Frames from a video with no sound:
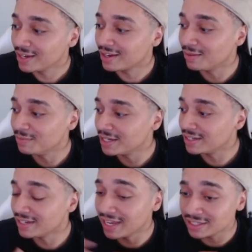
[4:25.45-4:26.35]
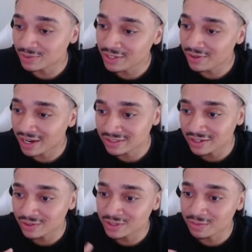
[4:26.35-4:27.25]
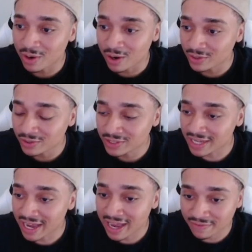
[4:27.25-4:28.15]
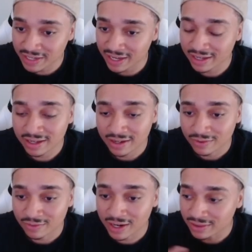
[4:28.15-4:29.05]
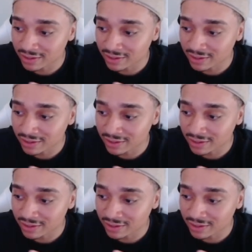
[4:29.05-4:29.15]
Coming into next week. You guys know tomorrow is a half day, right?